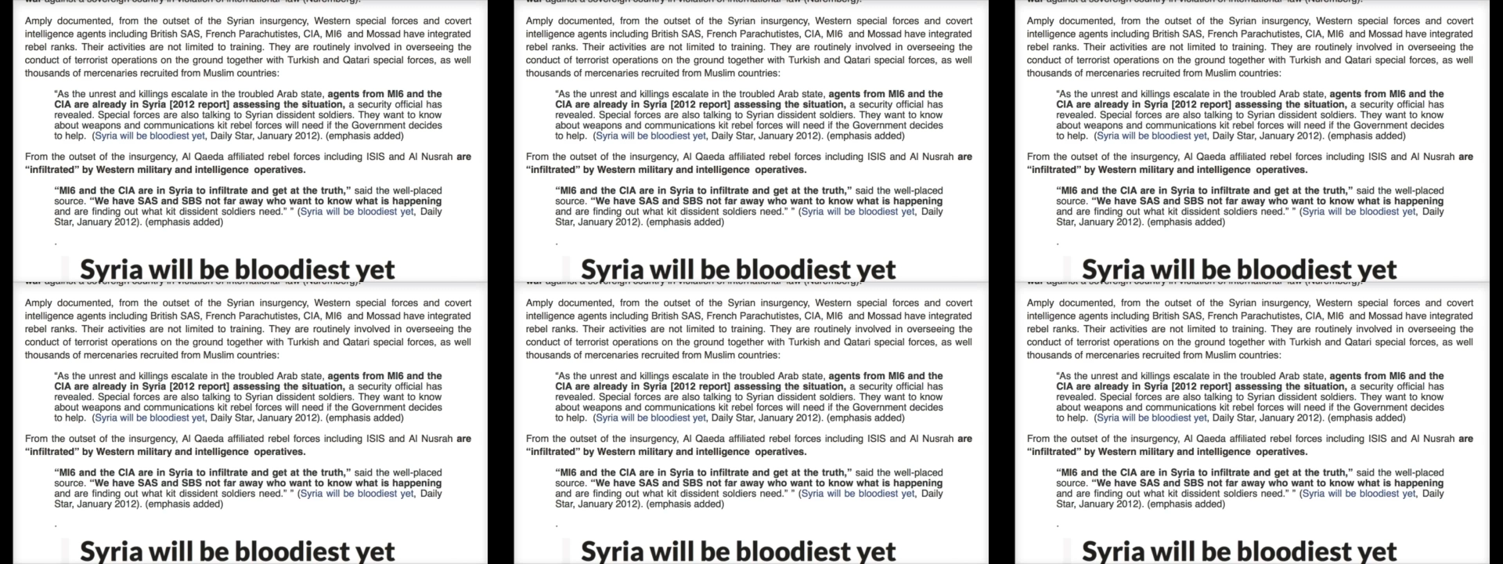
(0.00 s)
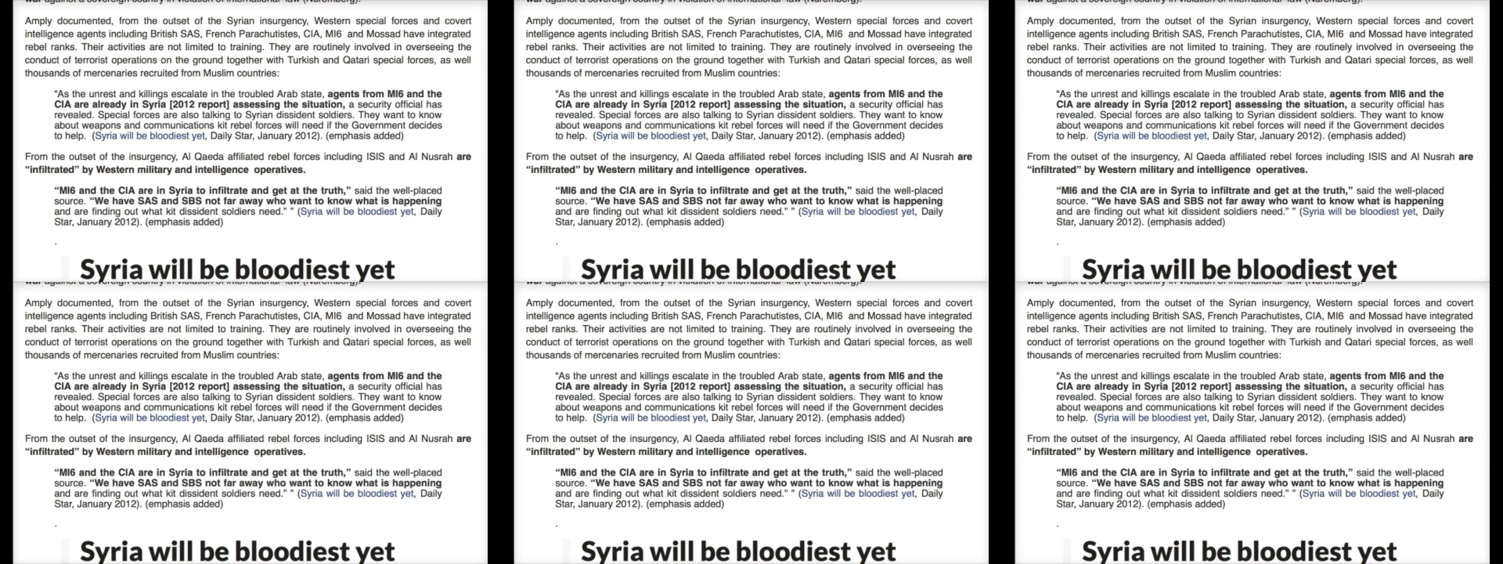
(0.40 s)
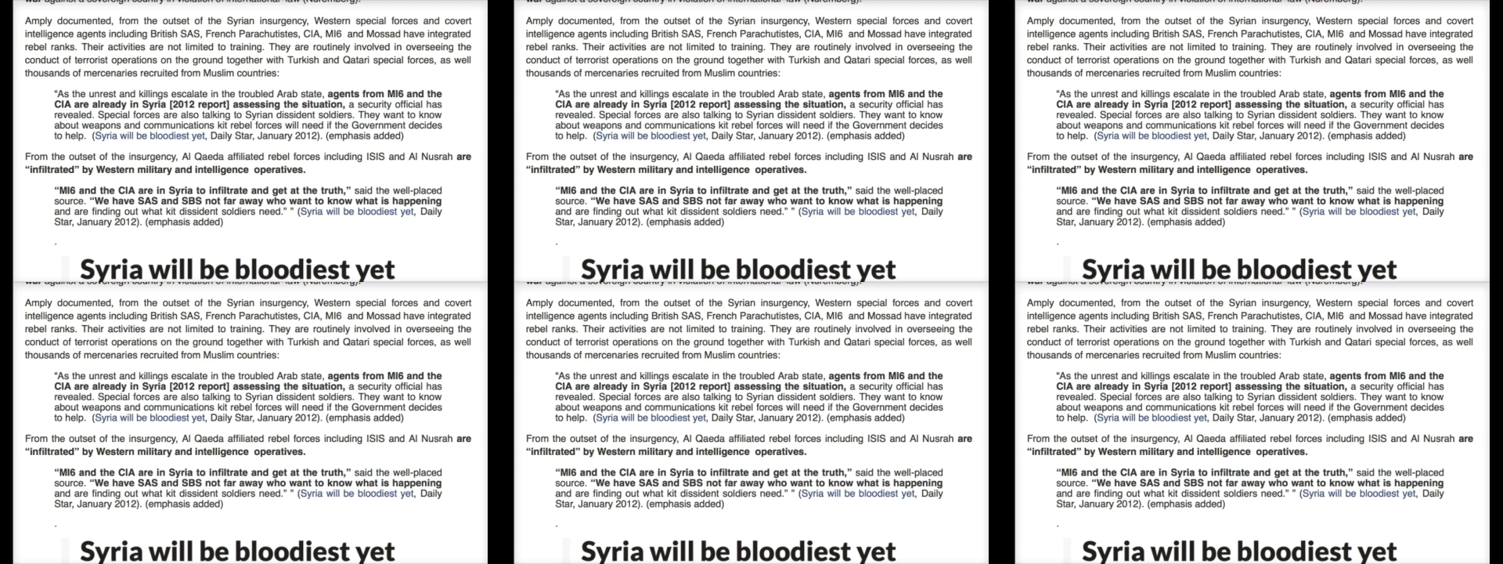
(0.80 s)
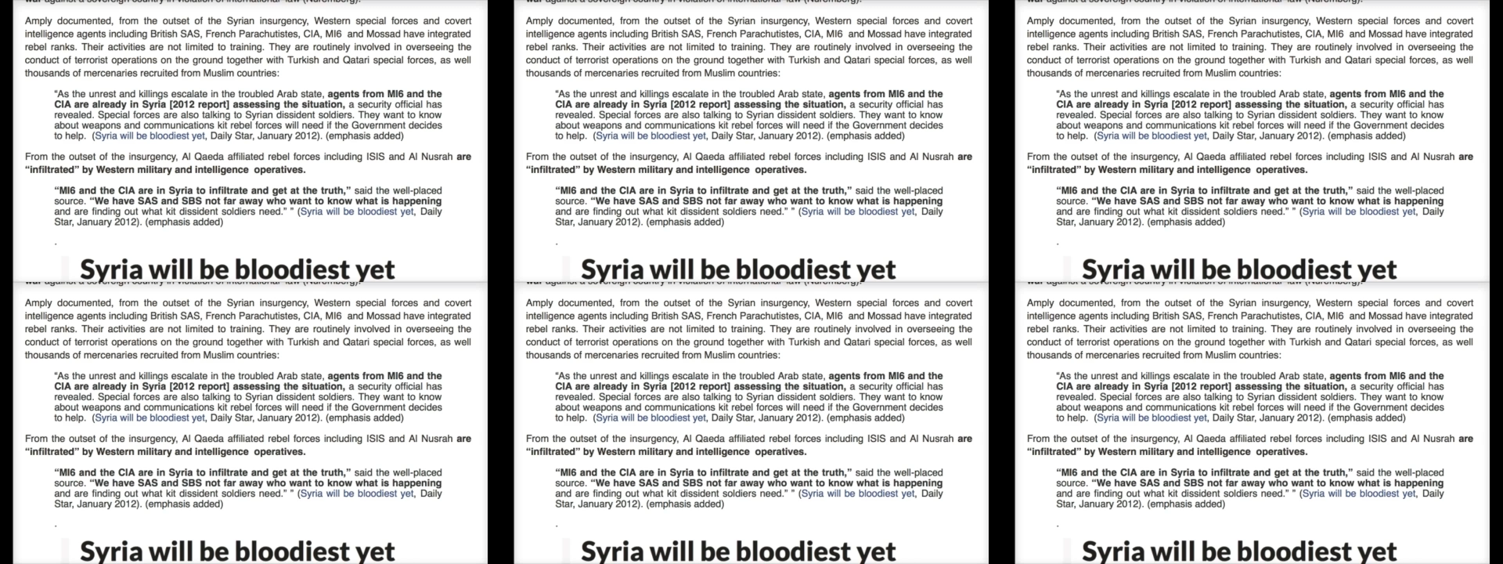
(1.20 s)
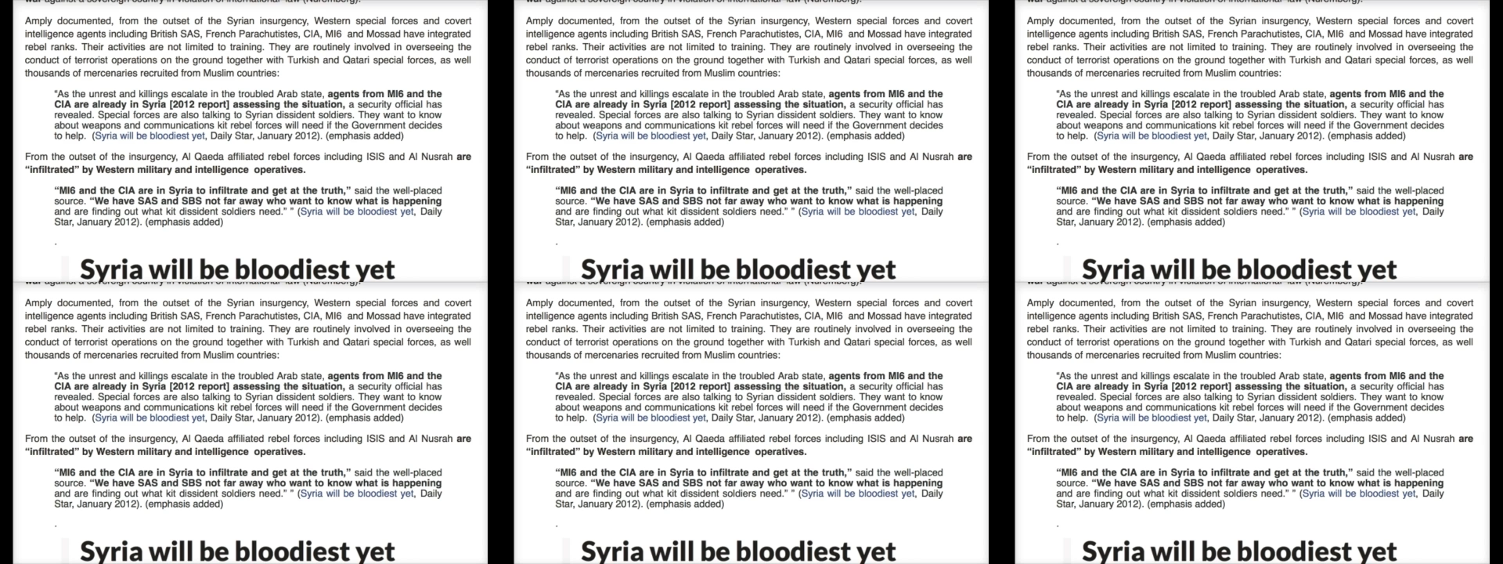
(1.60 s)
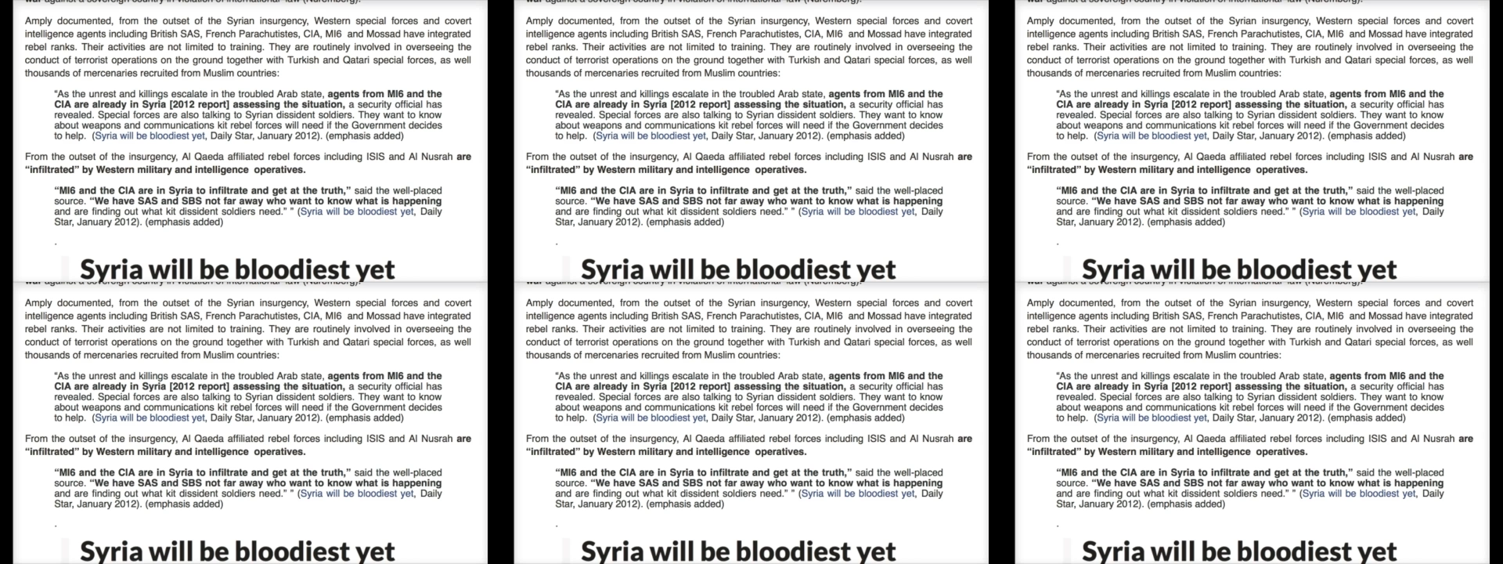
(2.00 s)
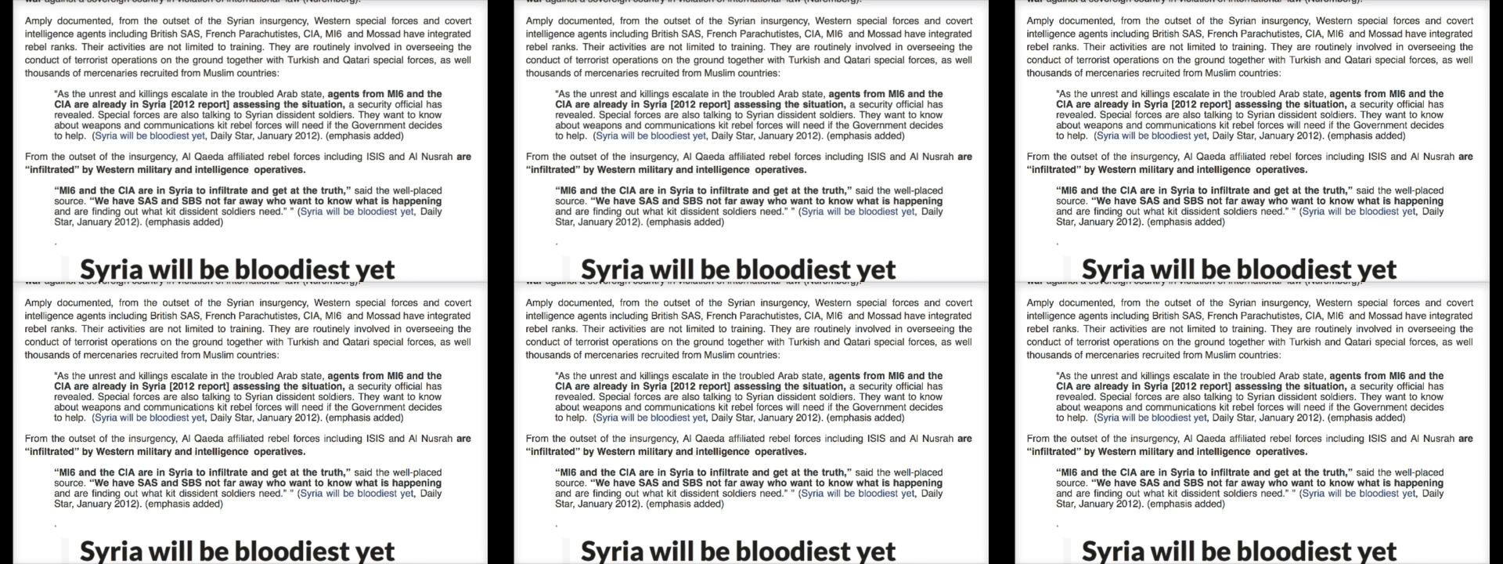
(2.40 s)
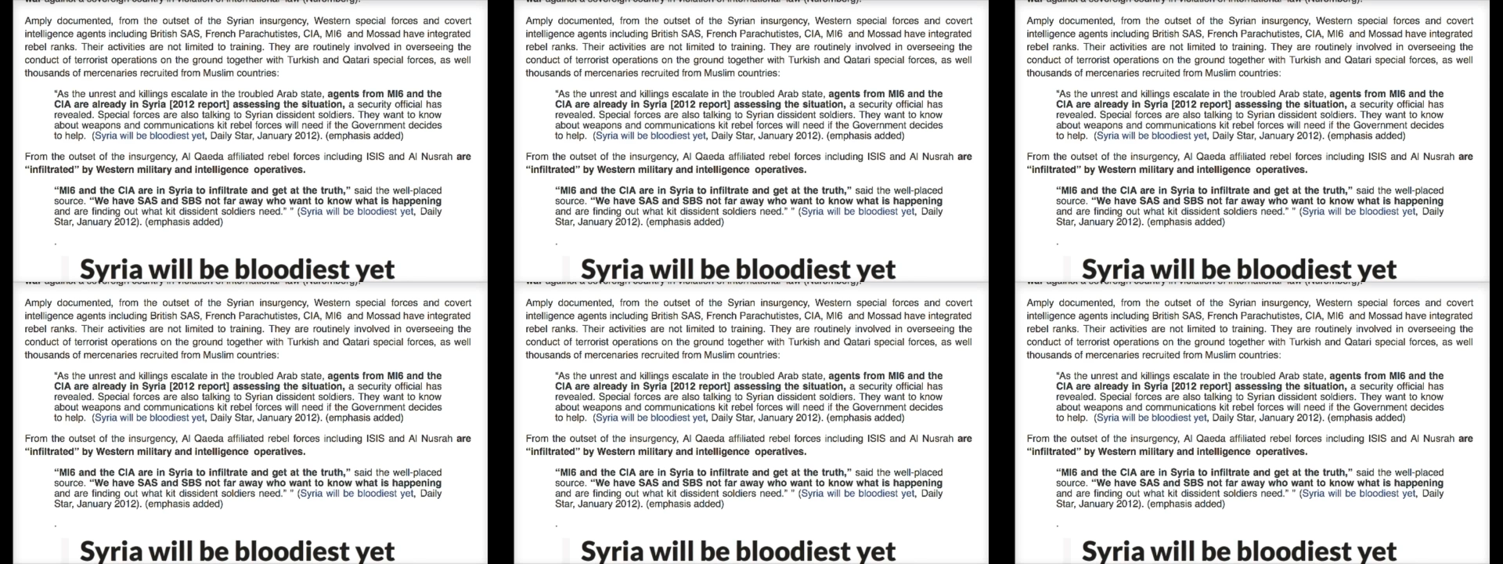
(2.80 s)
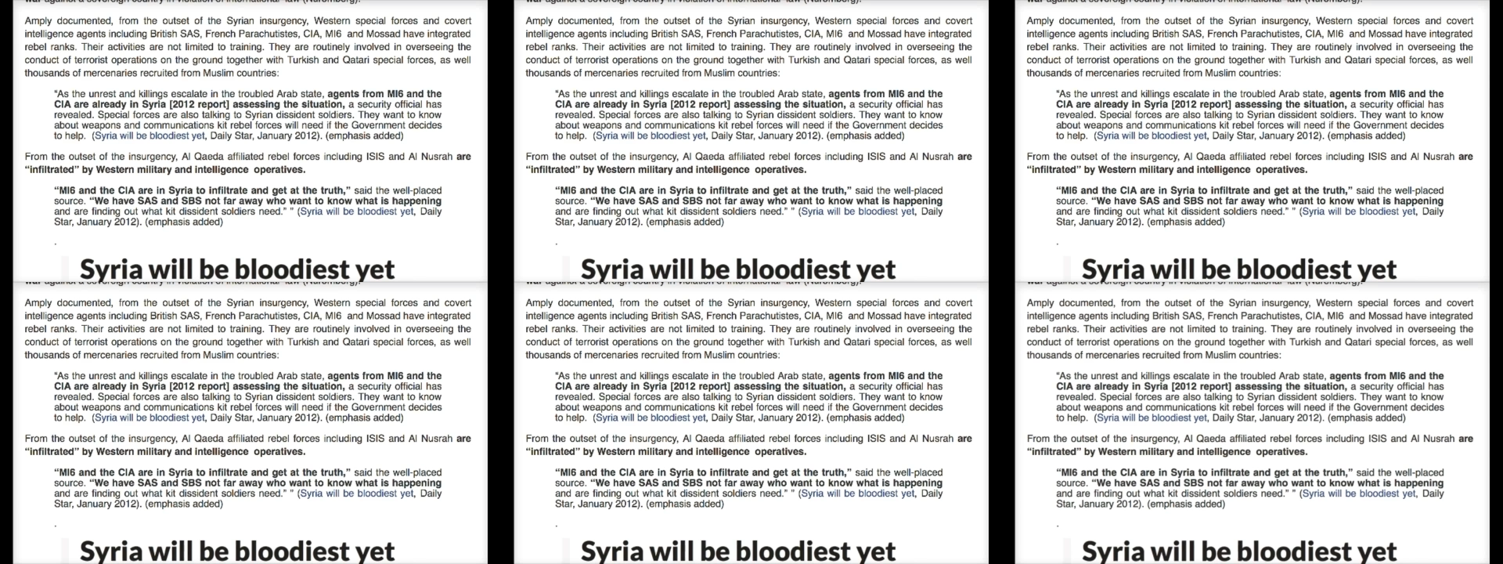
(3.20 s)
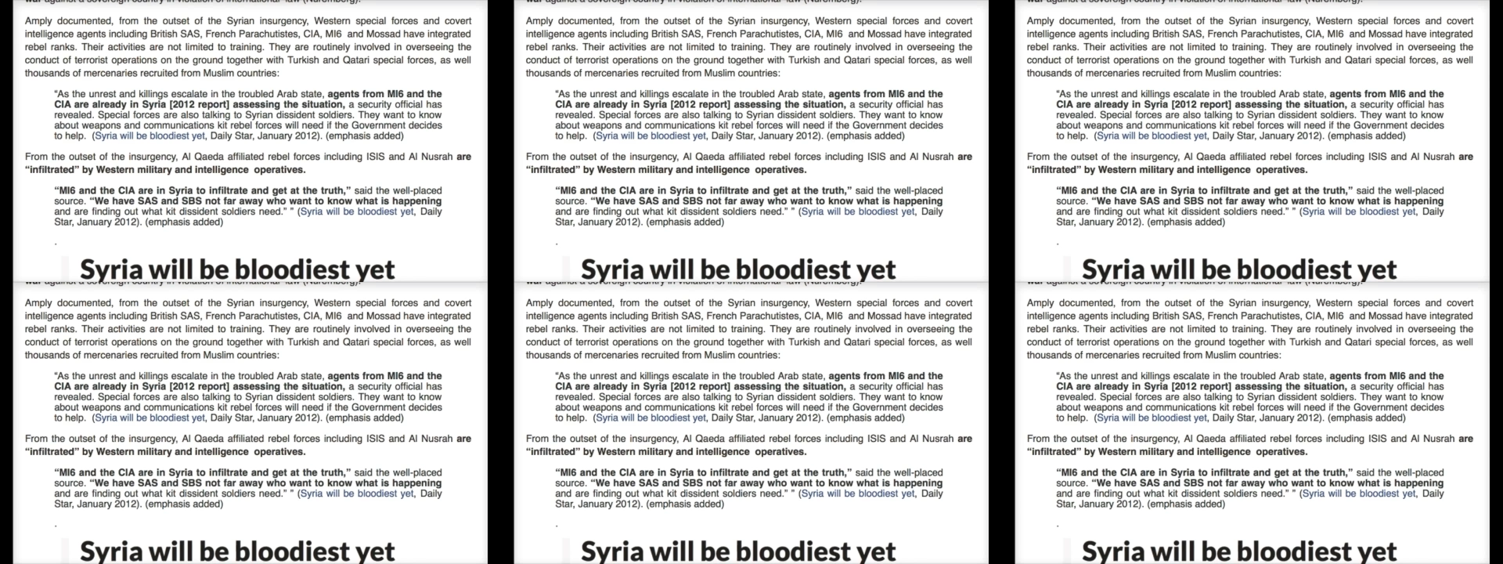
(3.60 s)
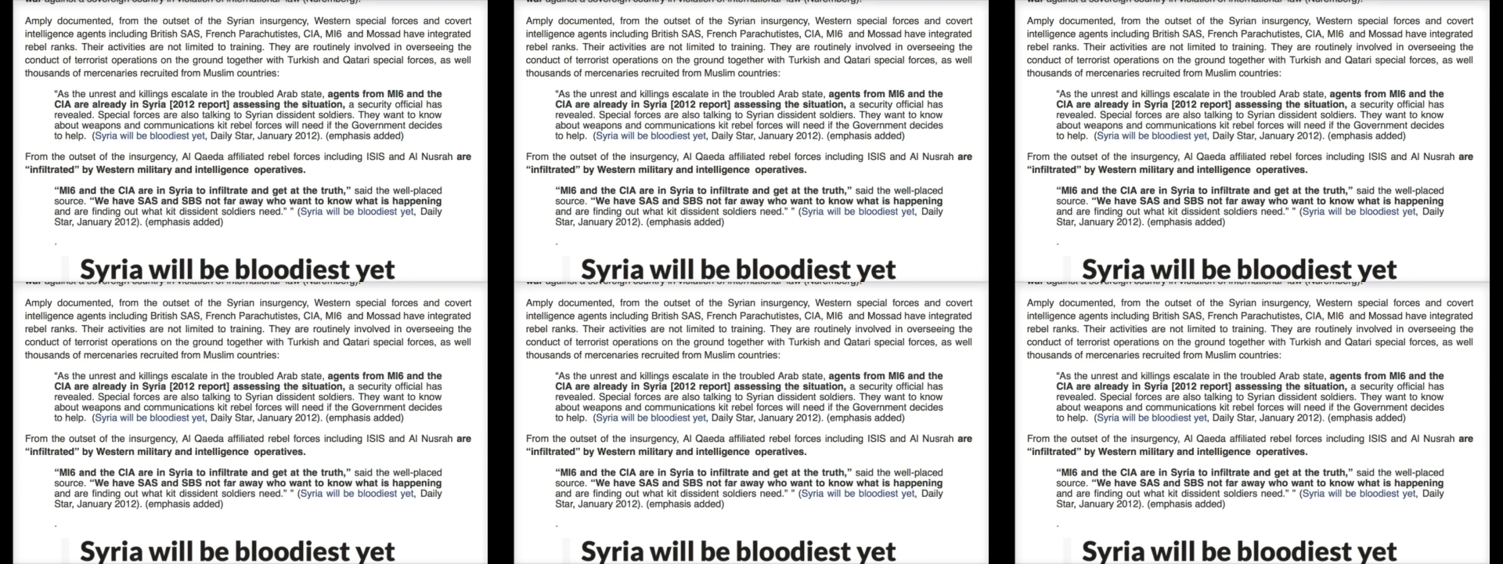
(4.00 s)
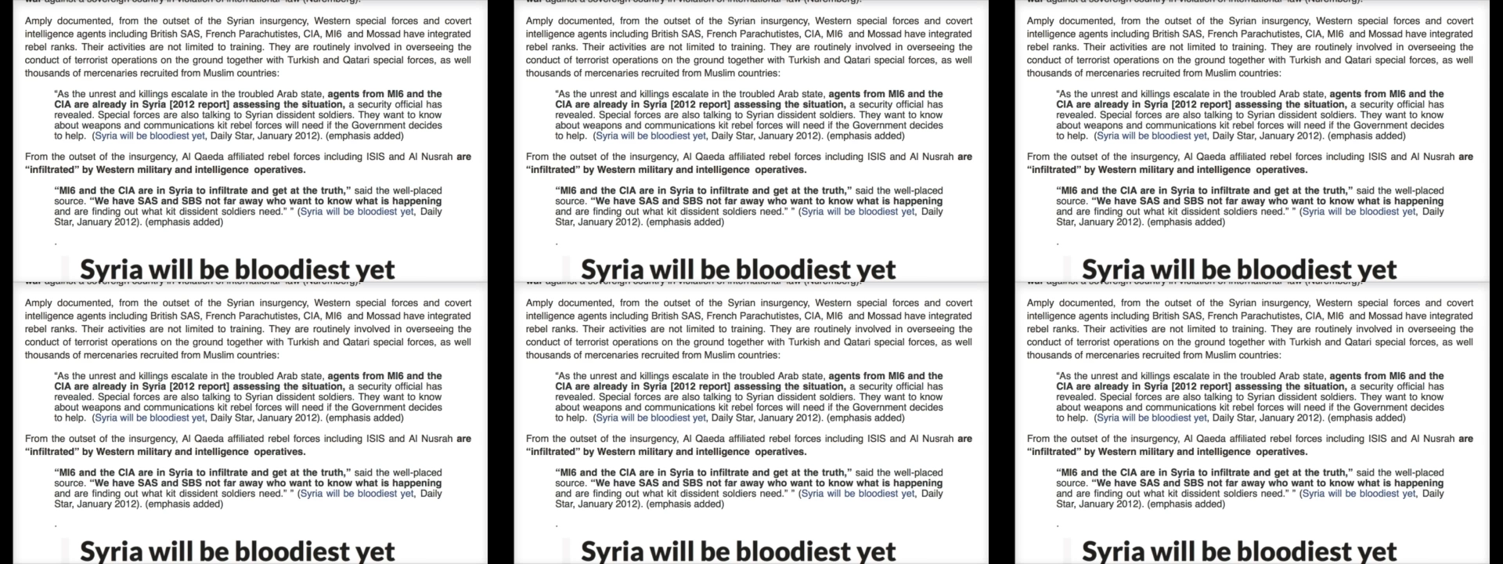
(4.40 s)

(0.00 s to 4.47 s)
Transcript: No face is visible, so there are no lips to read.